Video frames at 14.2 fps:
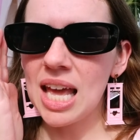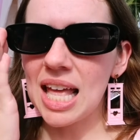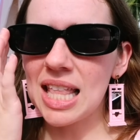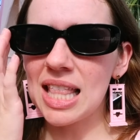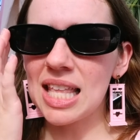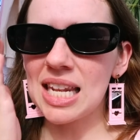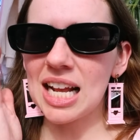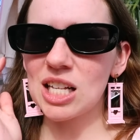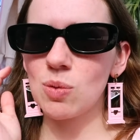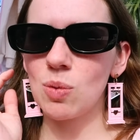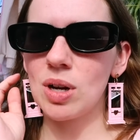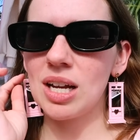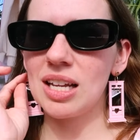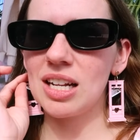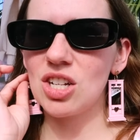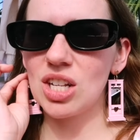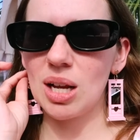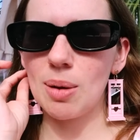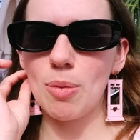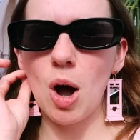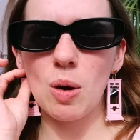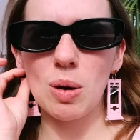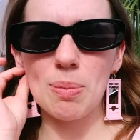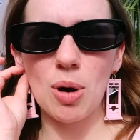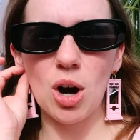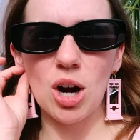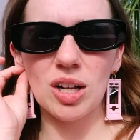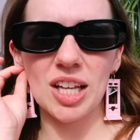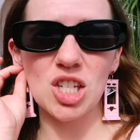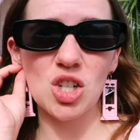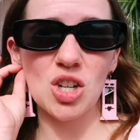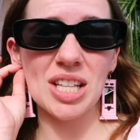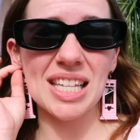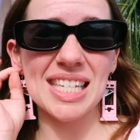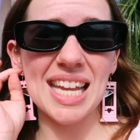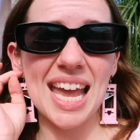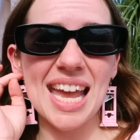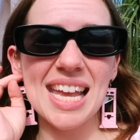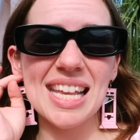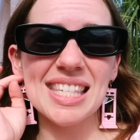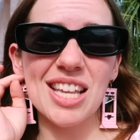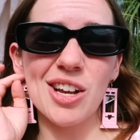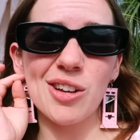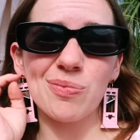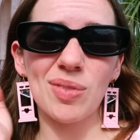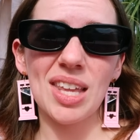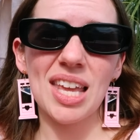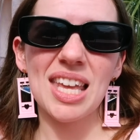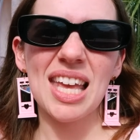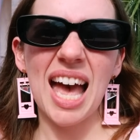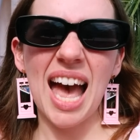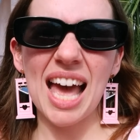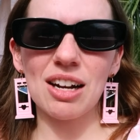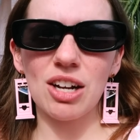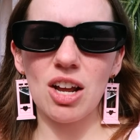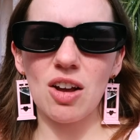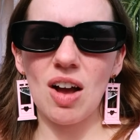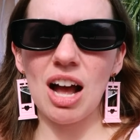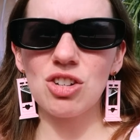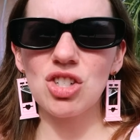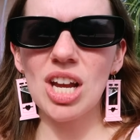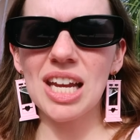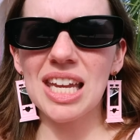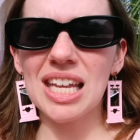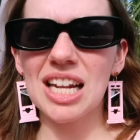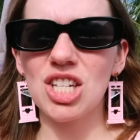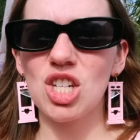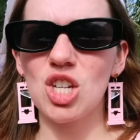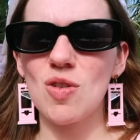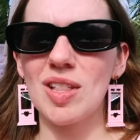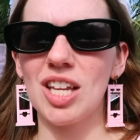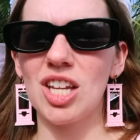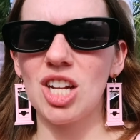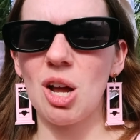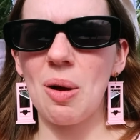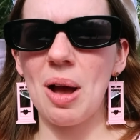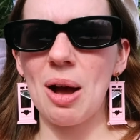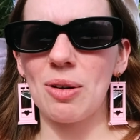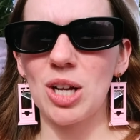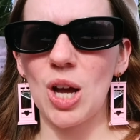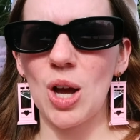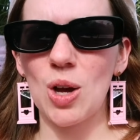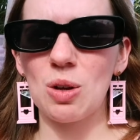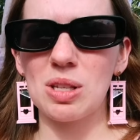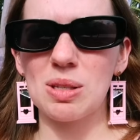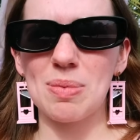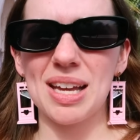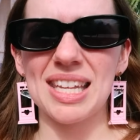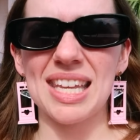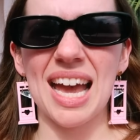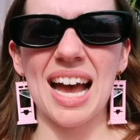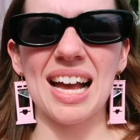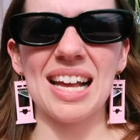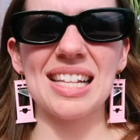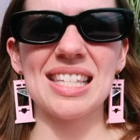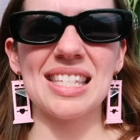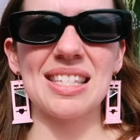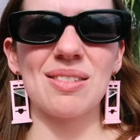And then the next one is like a Baldwin Park like during the day, so I don't know. I'll check in at 2 and let you know how it goes, but yeah,